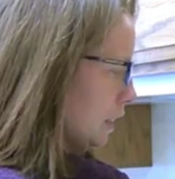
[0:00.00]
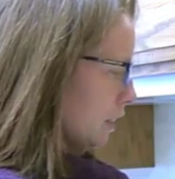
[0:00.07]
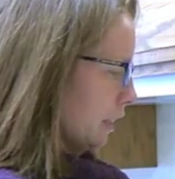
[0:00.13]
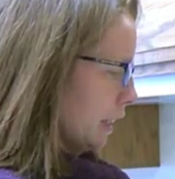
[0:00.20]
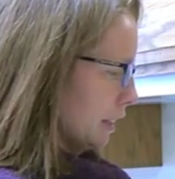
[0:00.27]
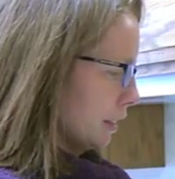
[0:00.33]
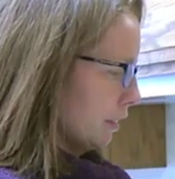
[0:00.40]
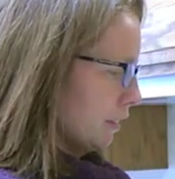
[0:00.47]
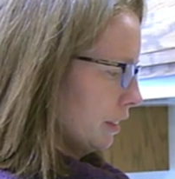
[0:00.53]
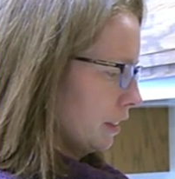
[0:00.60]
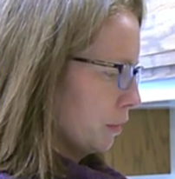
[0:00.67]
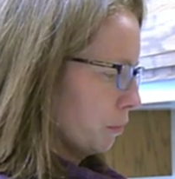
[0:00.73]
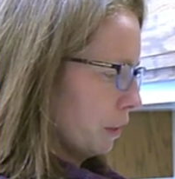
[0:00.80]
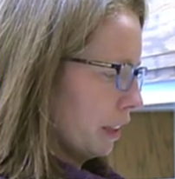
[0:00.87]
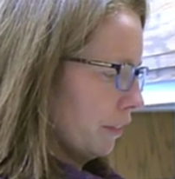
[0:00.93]
Okay, so this
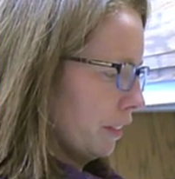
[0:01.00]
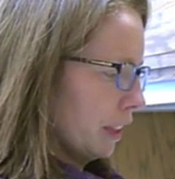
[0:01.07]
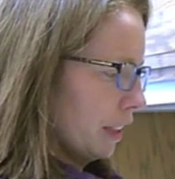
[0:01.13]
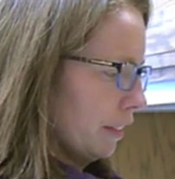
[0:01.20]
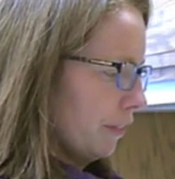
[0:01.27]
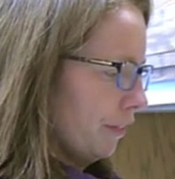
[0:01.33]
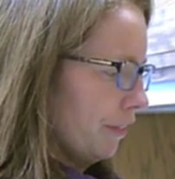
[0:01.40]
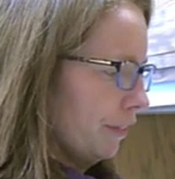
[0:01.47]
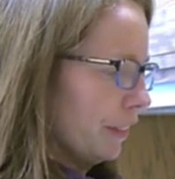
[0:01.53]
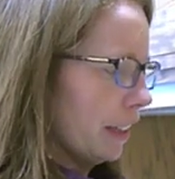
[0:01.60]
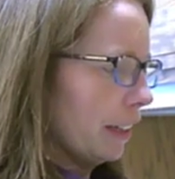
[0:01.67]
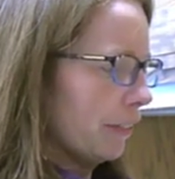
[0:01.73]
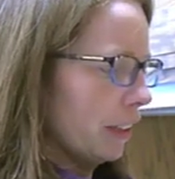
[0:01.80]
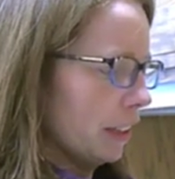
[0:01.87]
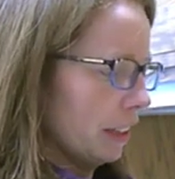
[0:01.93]
is what I've got.
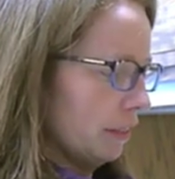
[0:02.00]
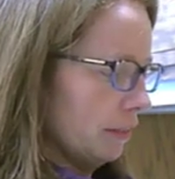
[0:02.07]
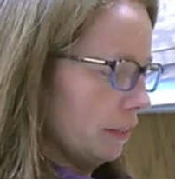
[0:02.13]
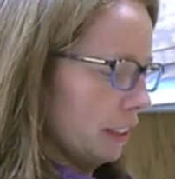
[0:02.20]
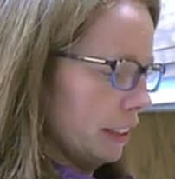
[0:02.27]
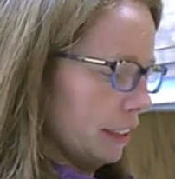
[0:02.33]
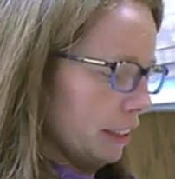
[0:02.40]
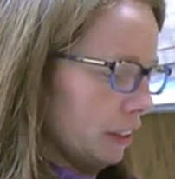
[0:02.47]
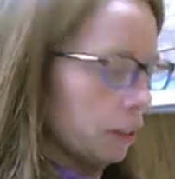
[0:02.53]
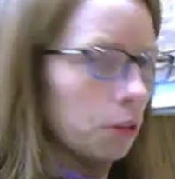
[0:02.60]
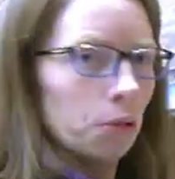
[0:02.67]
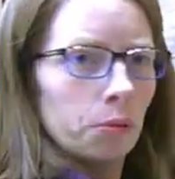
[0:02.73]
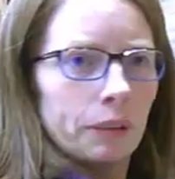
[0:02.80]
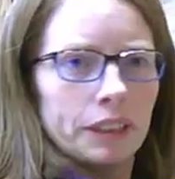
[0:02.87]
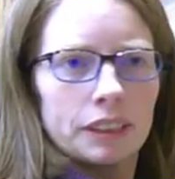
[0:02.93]
I've got a
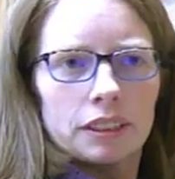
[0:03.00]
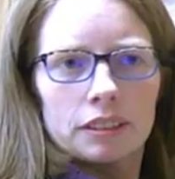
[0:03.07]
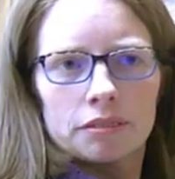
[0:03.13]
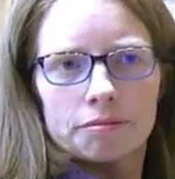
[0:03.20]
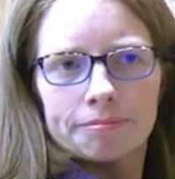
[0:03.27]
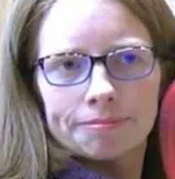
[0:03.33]
silicone whisk.